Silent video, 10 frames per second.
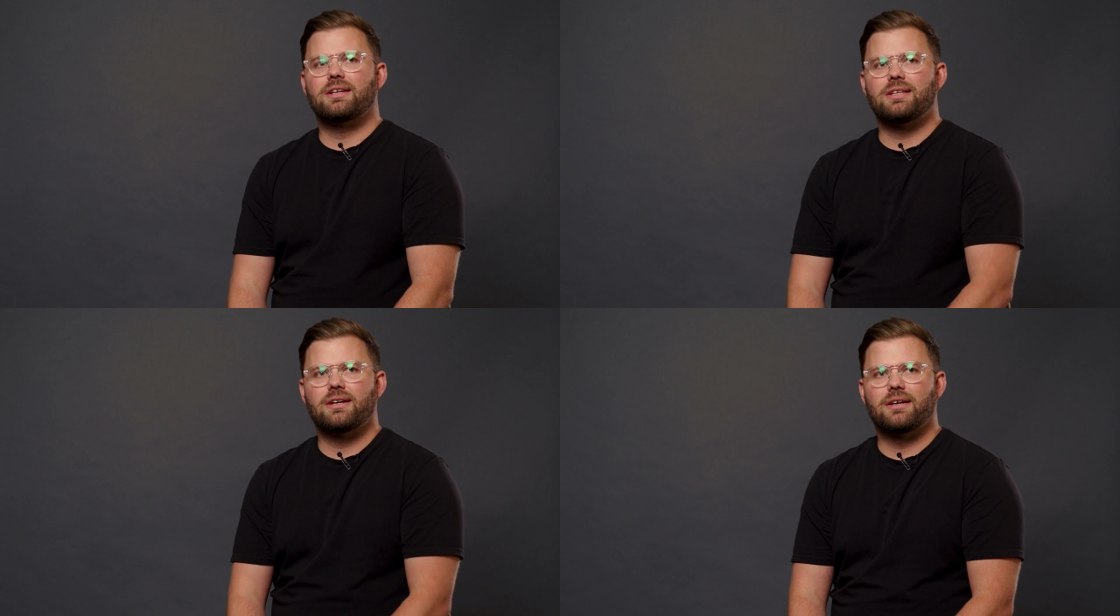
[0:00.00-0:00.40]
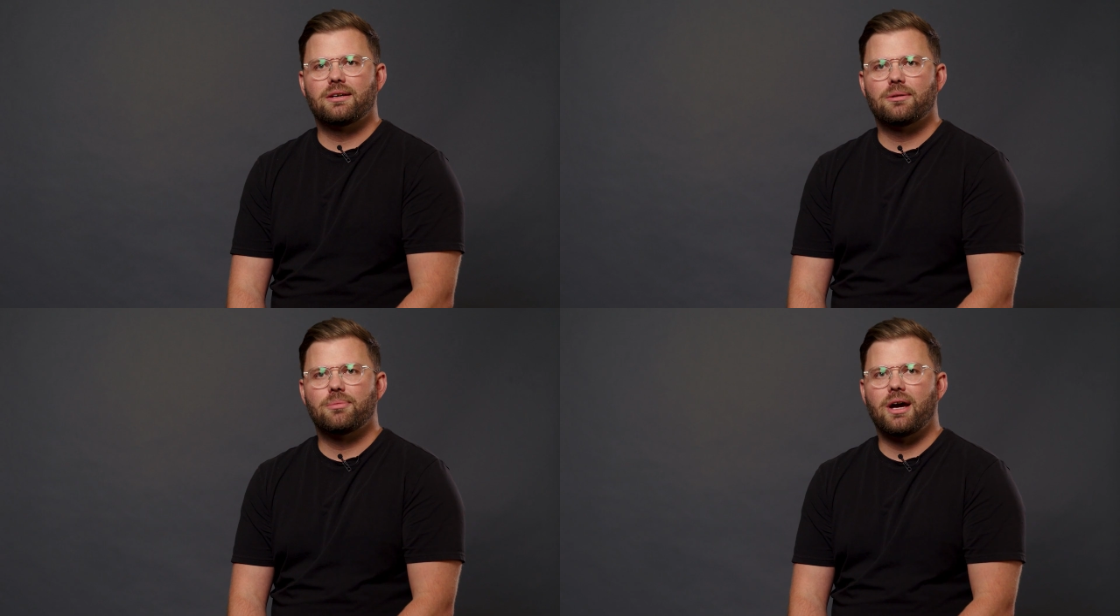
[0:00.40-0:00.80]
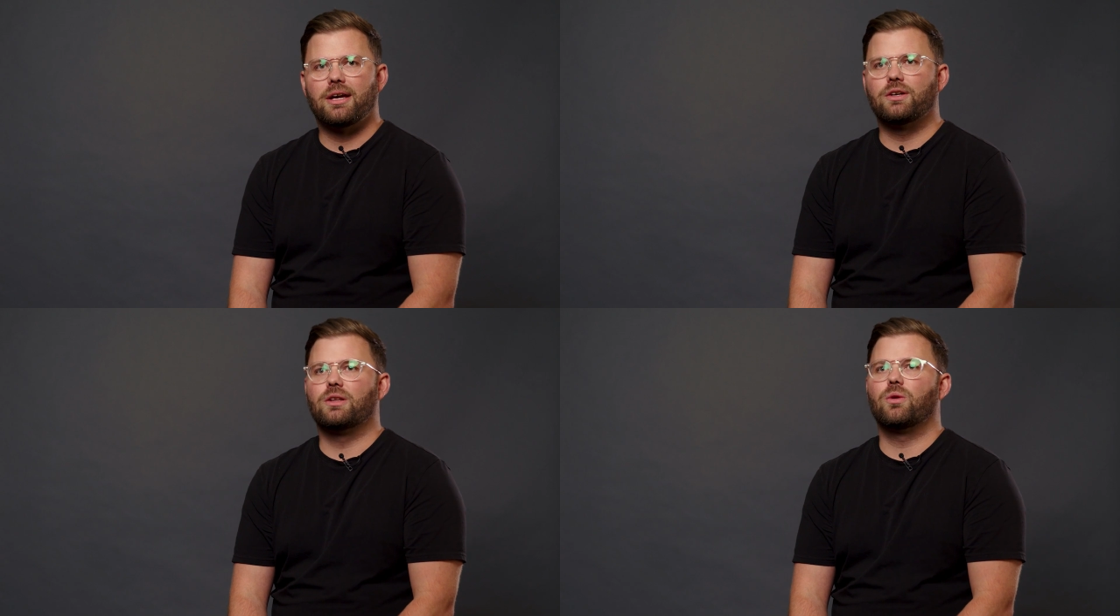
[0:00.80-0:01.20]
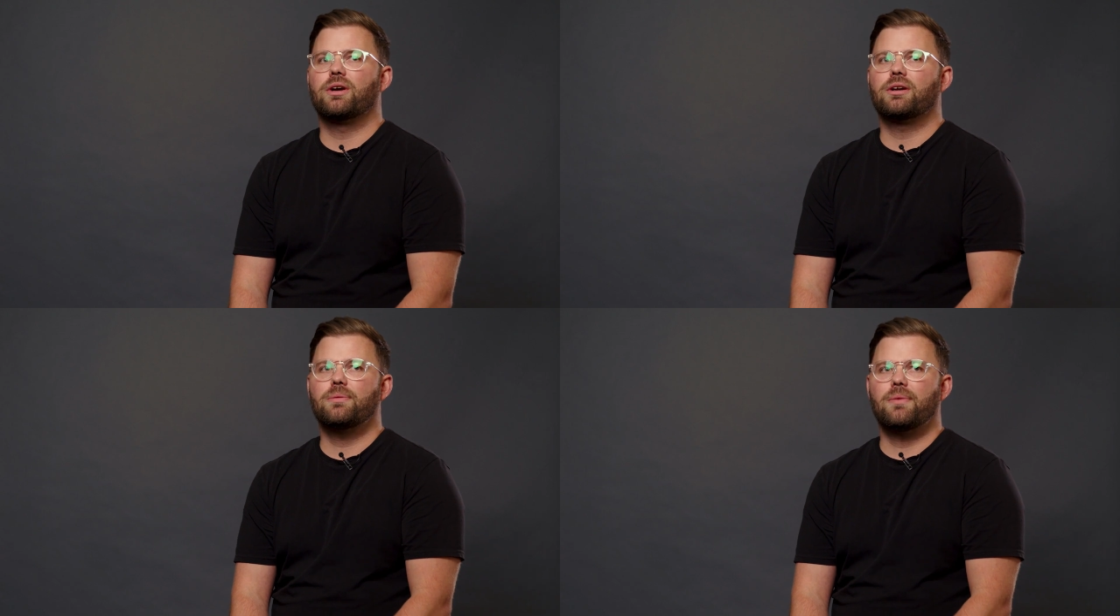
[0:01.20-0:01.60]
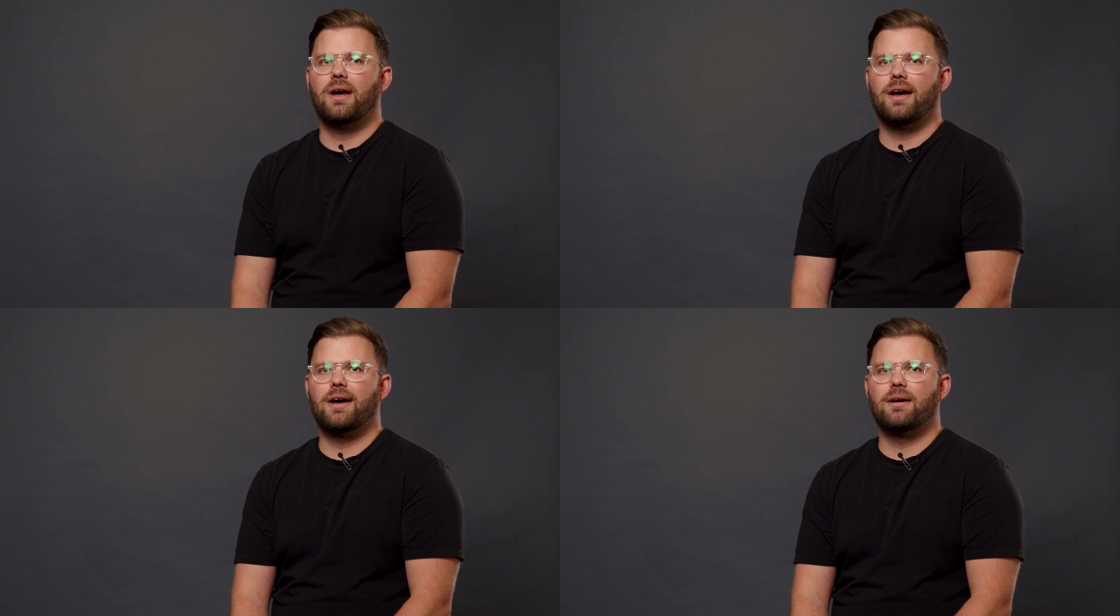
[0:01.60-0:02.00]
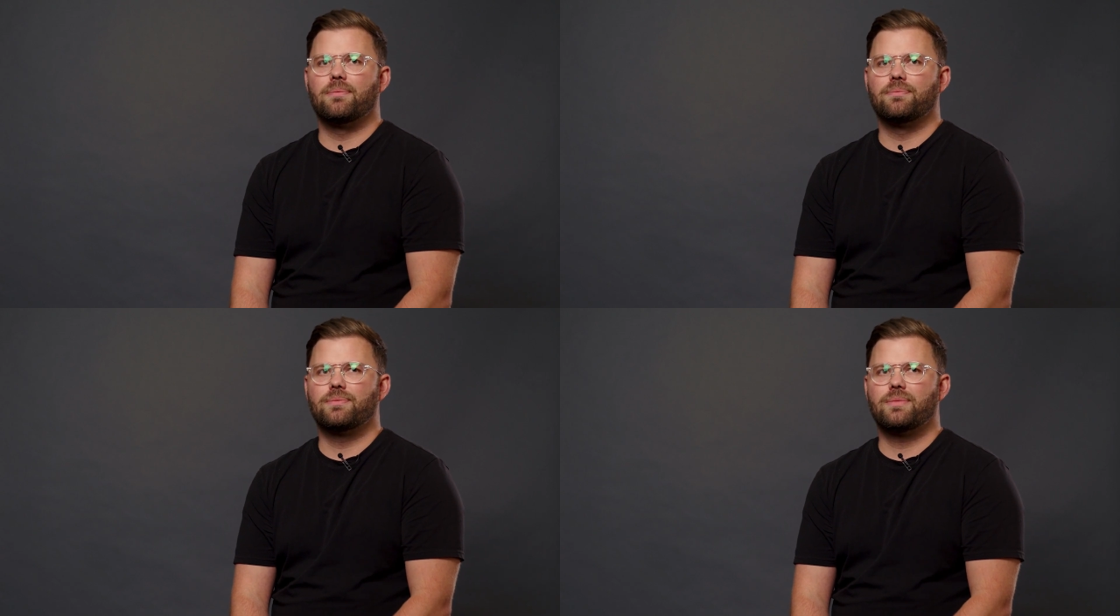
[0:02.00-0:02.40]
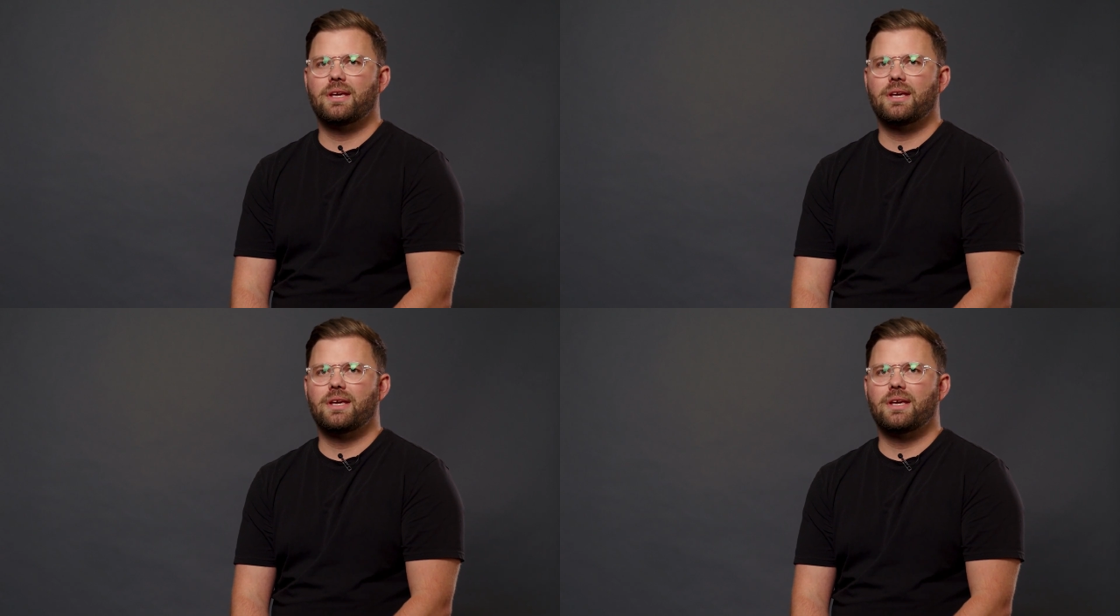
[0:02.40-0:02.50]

idea behind Goodlawyer. Um,